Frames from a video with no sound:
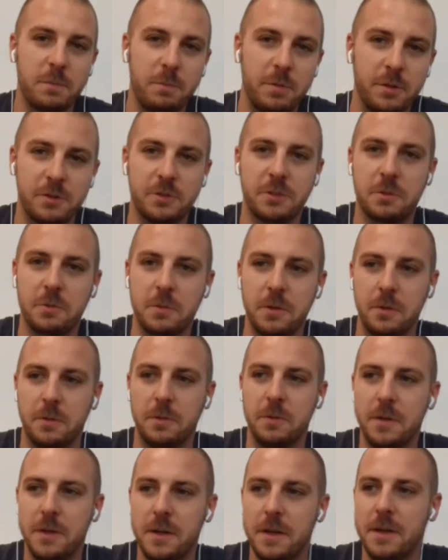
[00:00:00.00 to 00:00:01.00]
pushed through.
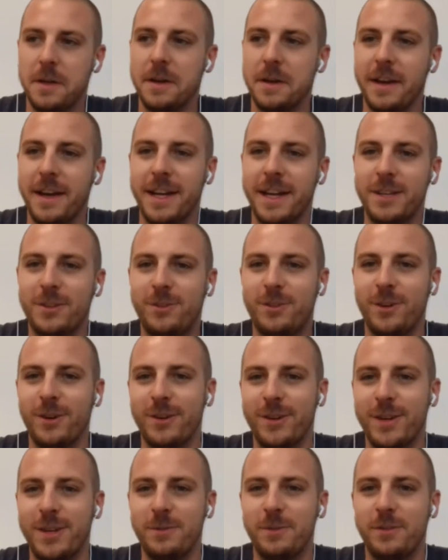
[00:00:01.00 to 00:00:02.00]
And
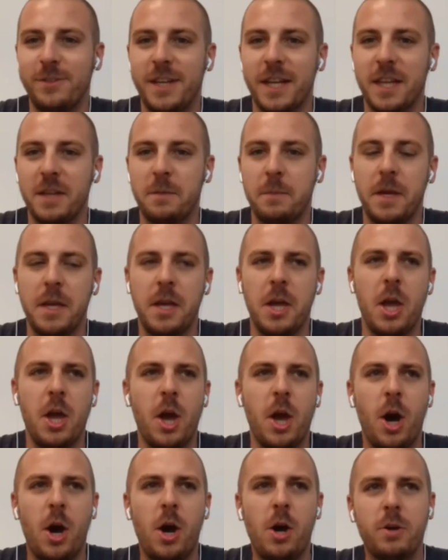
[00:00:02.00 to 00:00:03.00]
so he was telling me,
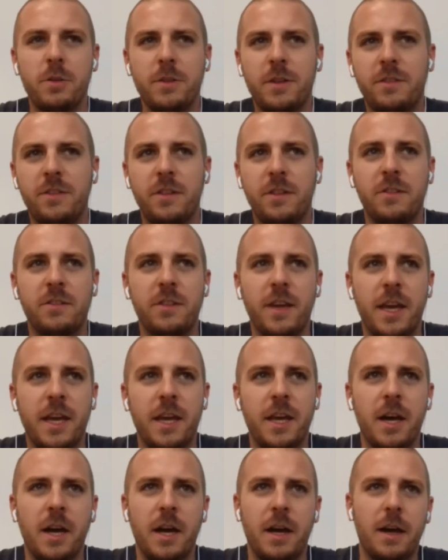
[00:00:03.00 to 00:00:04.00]
oh, this is
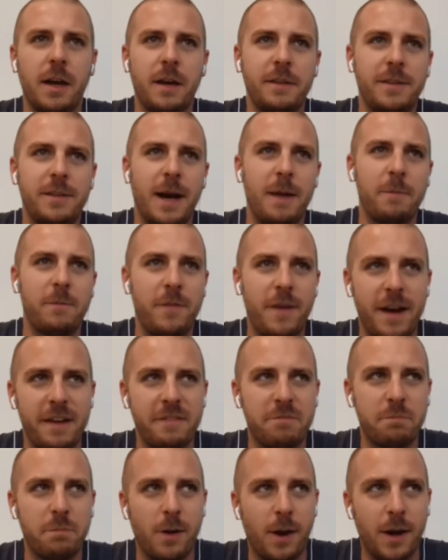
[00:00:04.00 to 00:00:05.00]
a top
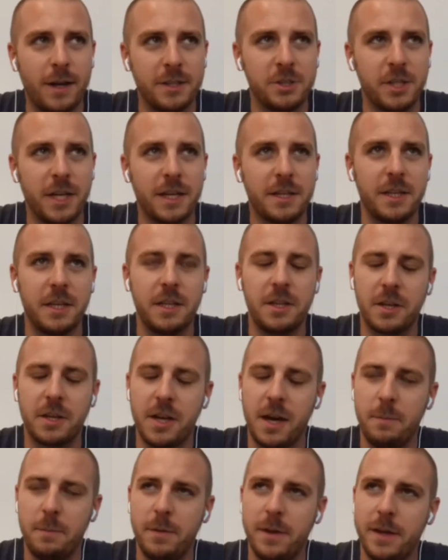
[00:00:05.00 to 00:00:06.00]
5 project in the
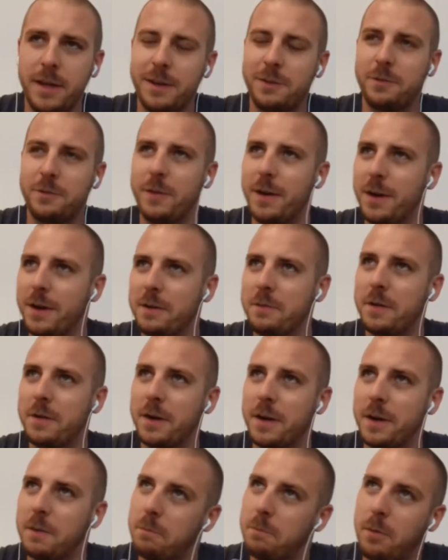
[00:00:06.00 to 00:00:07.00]
company. It's very,
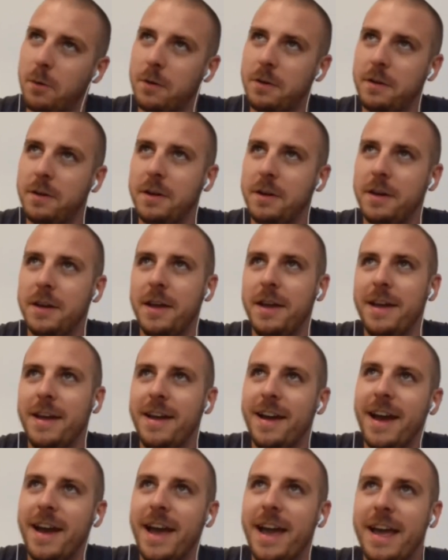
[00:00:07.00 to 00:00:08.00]
very important.
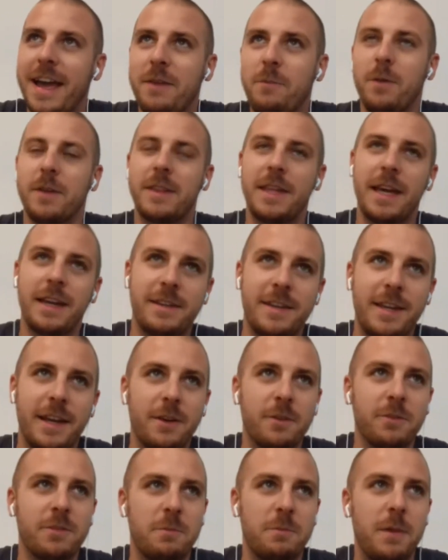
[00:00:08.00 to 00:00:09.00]
And what that
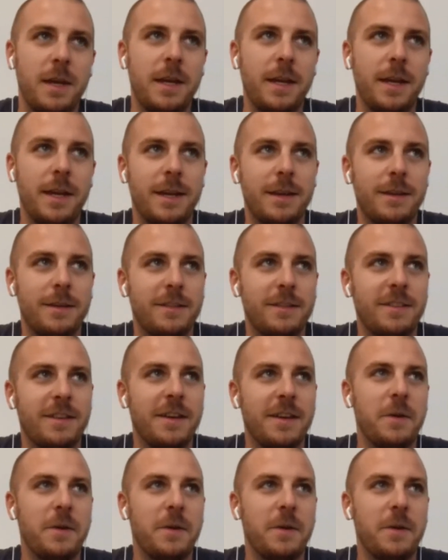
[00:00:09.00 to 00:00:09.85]
tells me is